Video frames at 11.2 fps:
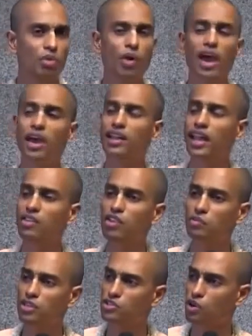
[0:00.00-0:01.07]
Why are they
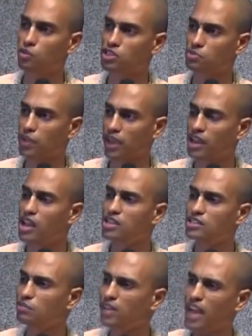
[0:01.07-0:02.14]
giving me so much pain?
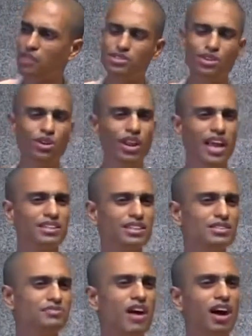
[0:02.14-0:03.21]
Sometimes, you know, like
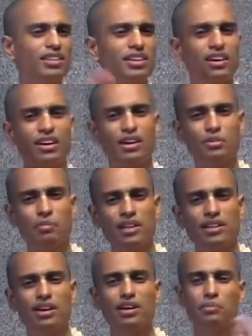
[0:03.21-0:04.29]
this father,
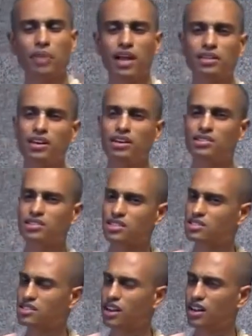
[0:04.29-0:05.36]
mother, brother,
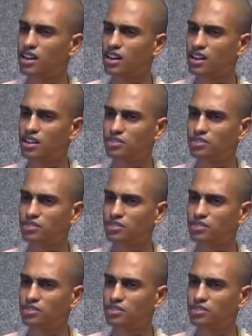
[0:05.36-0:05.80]
sister.